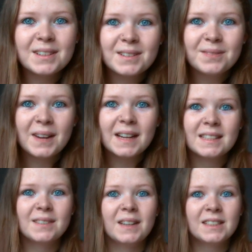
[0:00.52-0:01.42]
welcome
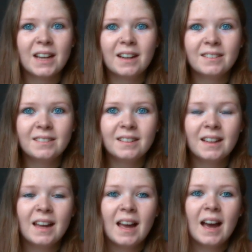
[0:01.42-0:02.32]
back to my channel.
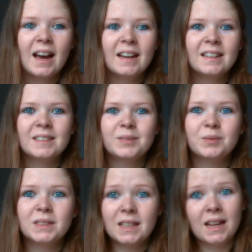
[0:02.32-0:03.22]

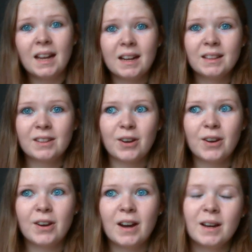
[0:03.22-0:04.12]
Today I
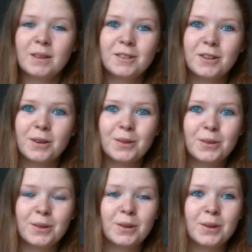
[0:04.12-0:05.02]
thought I would go
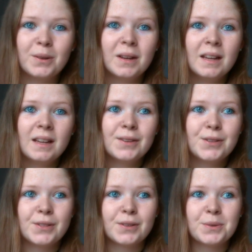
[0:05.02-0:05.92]
through
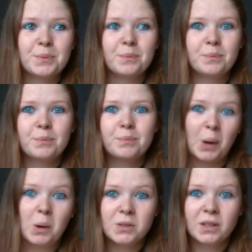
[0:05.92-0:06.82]
some
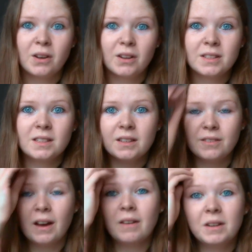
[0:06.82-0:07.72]
pros and cons
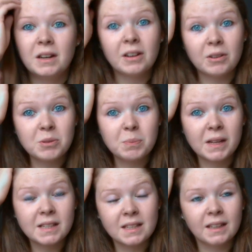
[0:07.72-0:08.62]
of having a nose
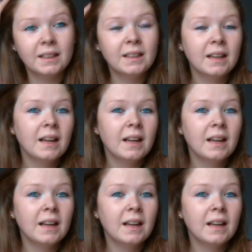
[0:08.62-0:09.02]
piercing.